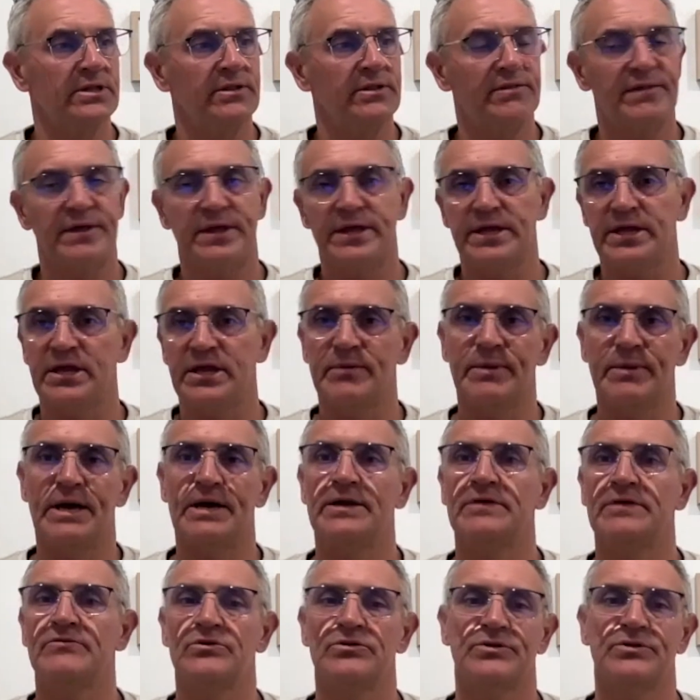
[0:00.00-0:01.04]
thinking about
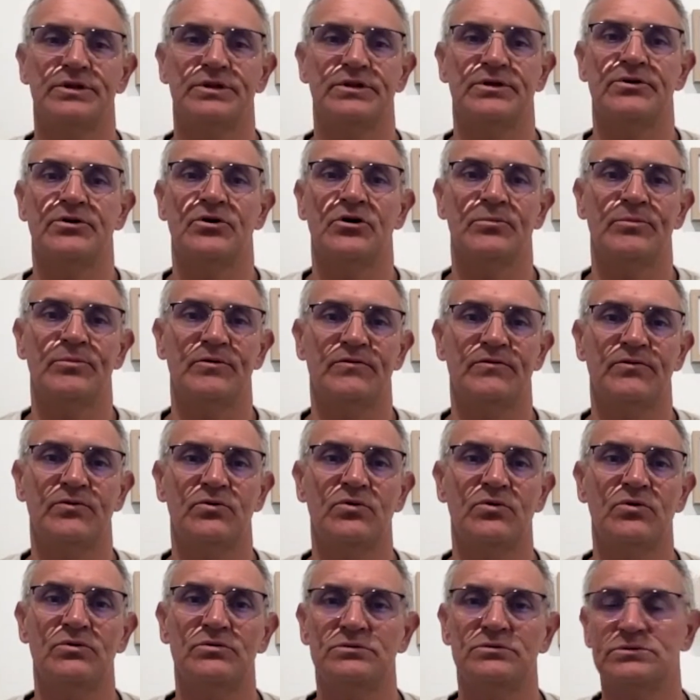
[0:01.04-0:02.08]
everything the night
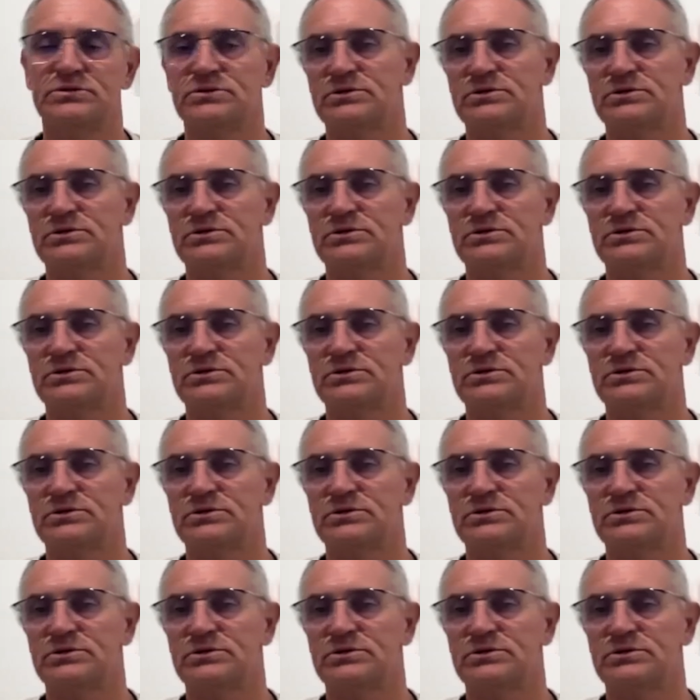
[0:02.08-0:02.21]
before.